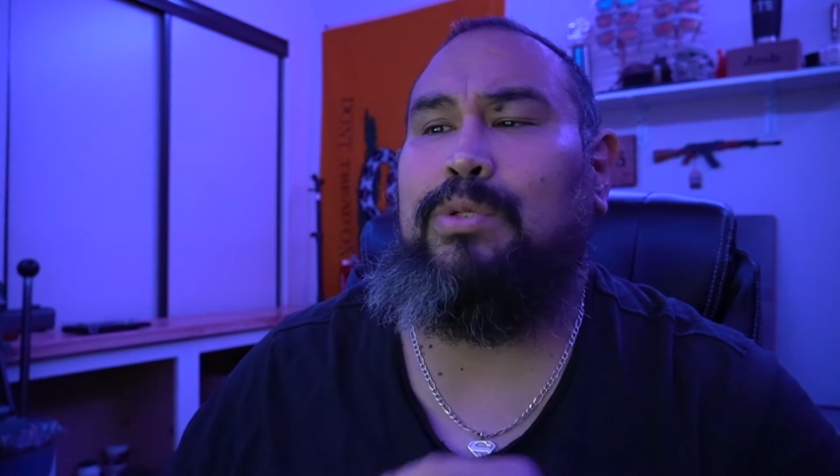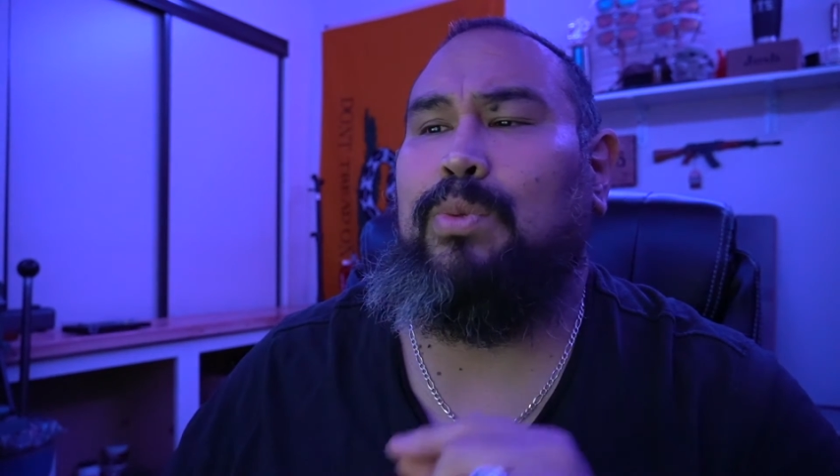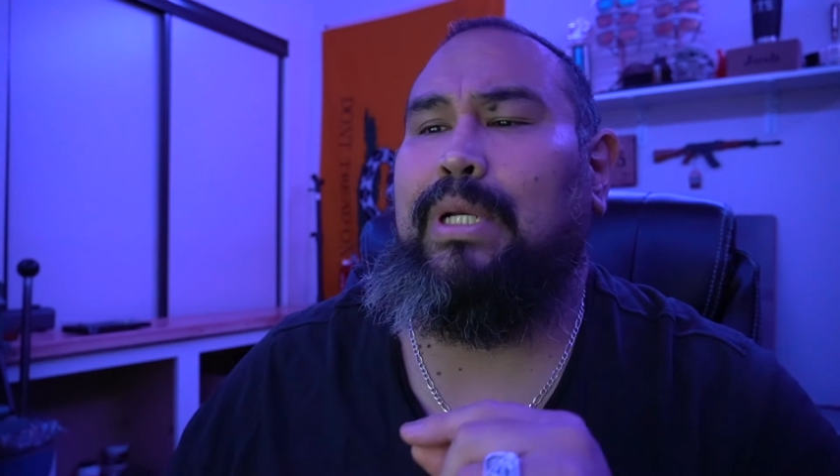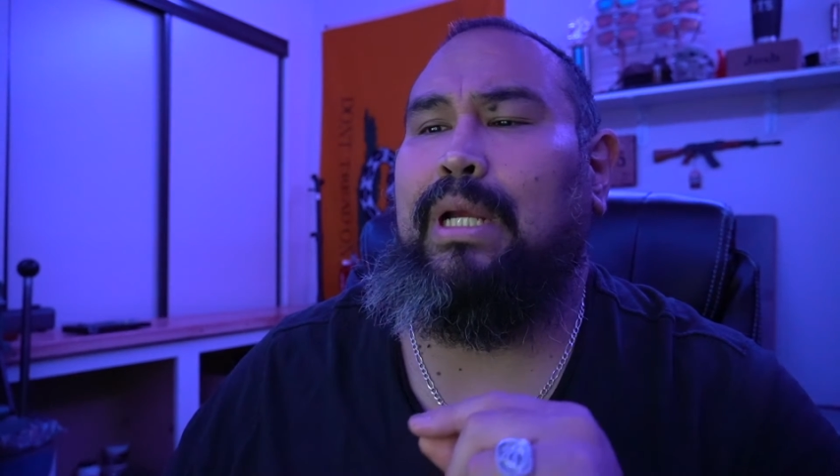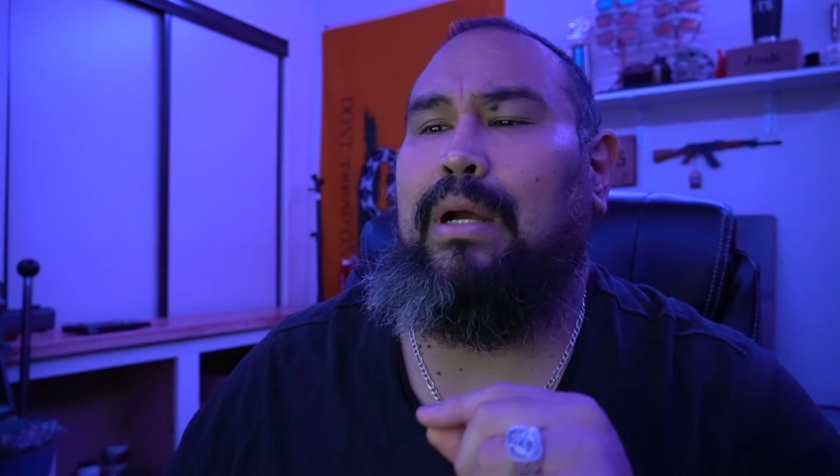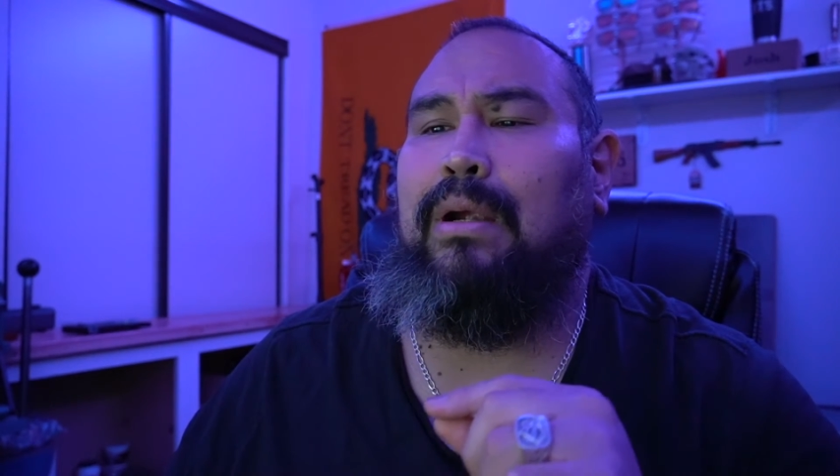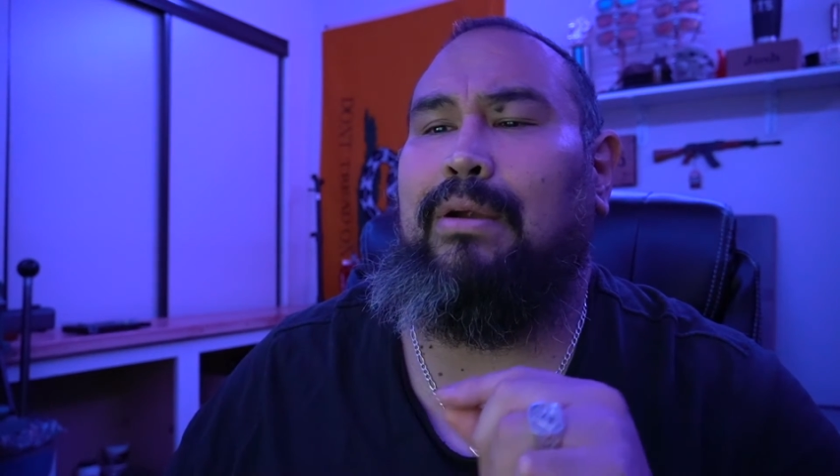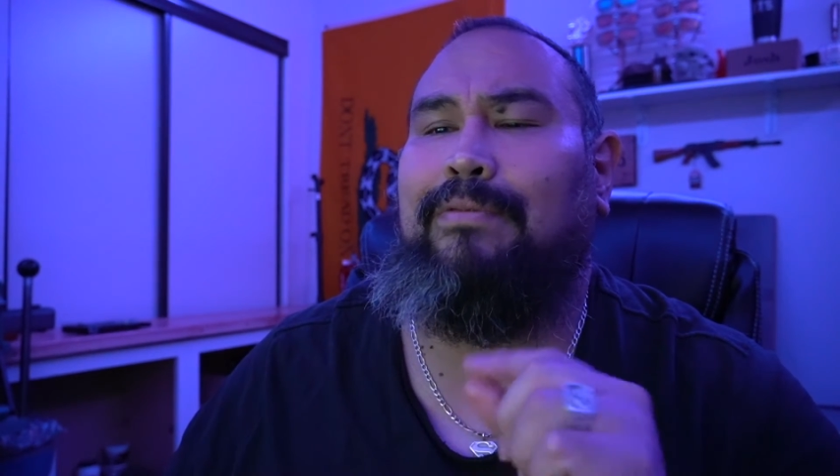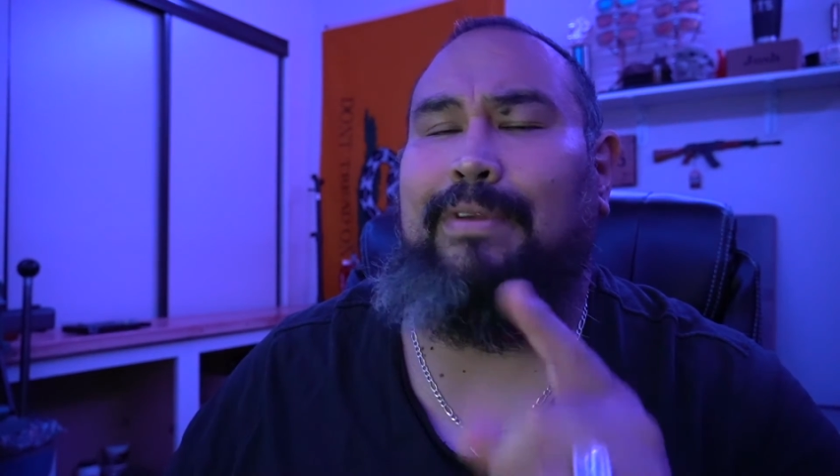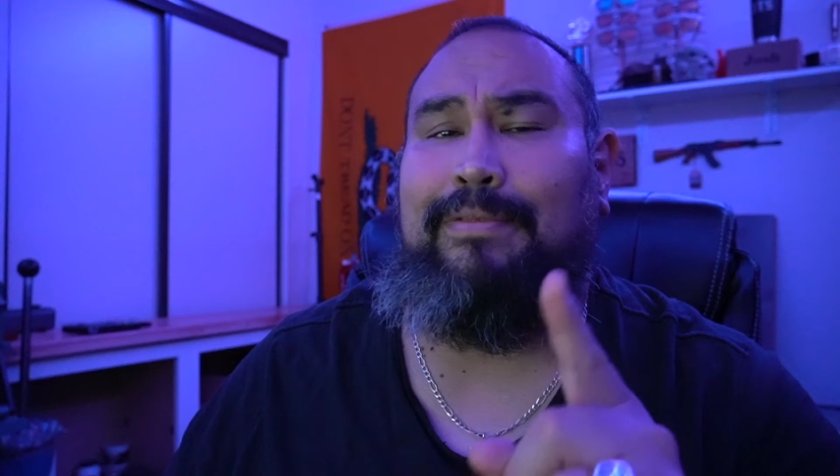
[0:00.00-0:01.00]
We are
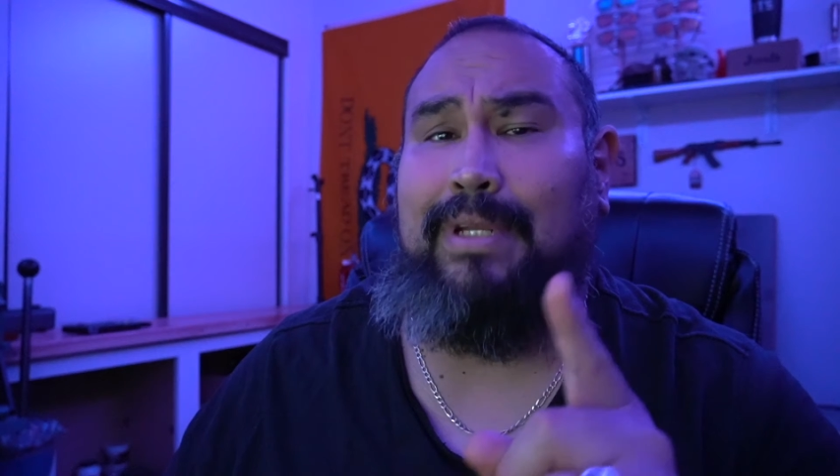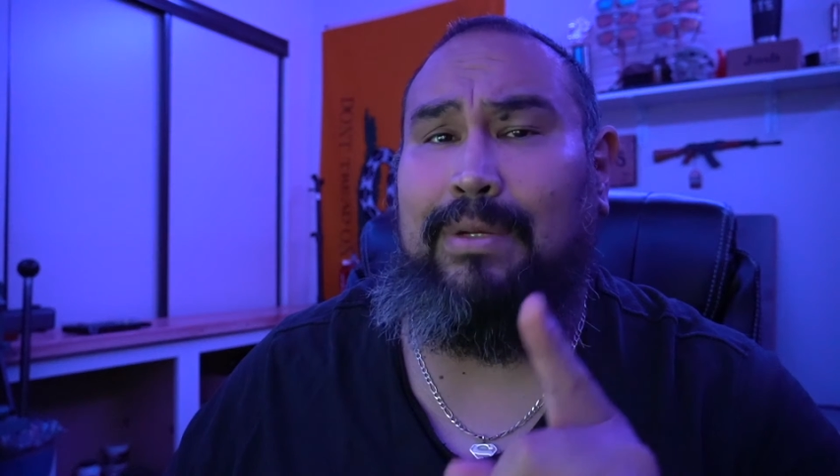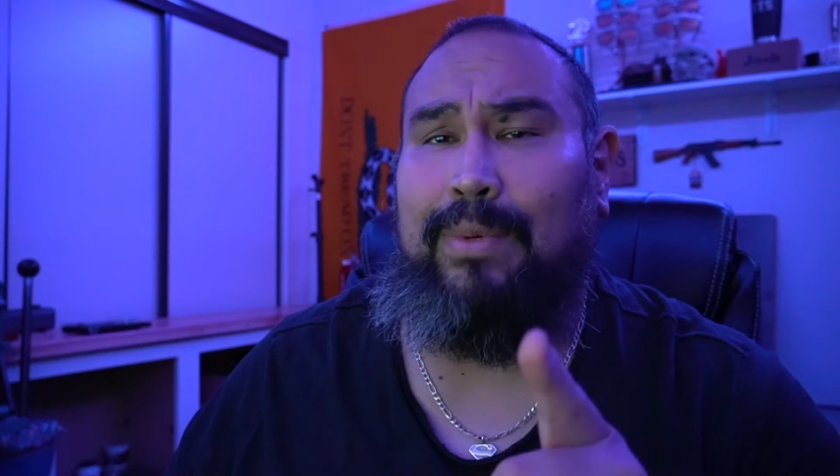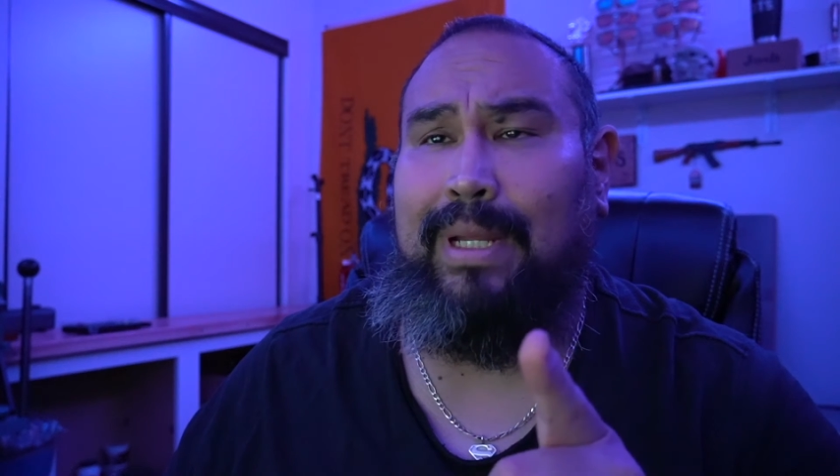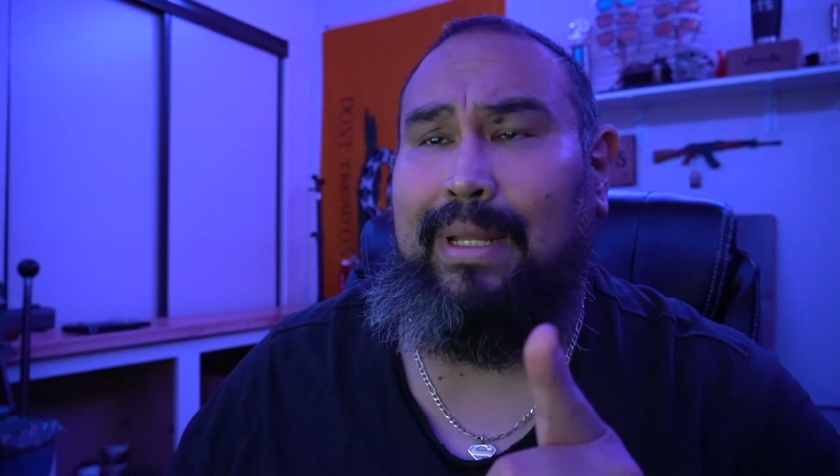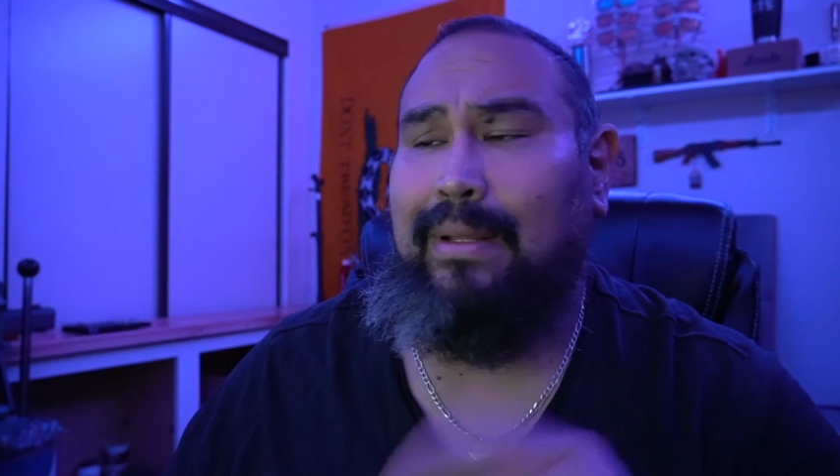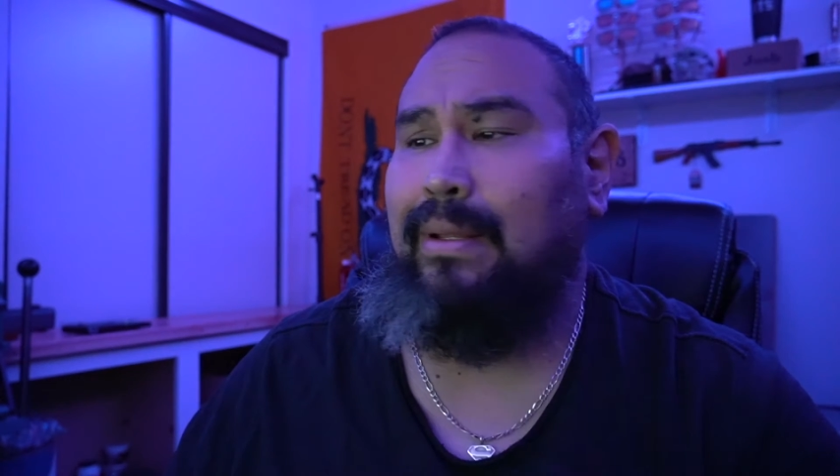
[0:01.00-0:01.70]
15 away.